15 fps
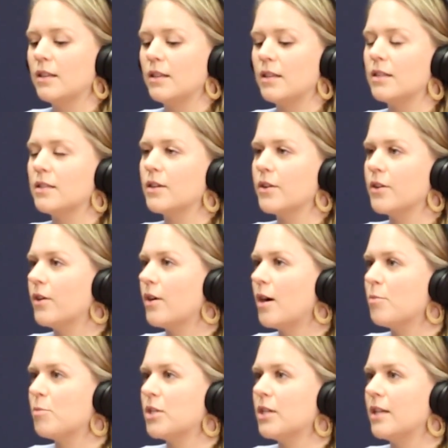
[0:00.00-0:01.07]
these are your
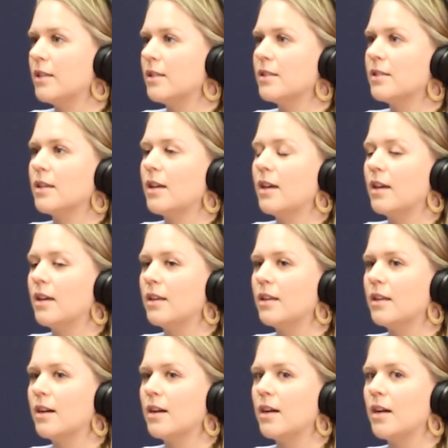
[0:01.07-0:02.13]
options.
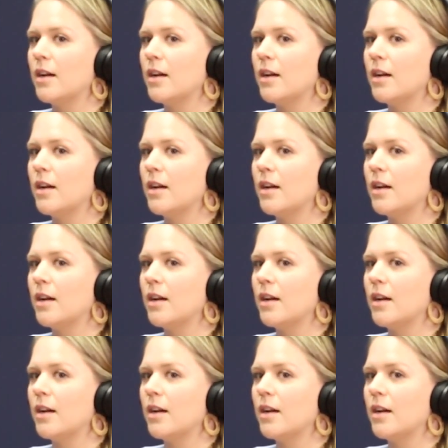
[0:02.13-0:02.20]
And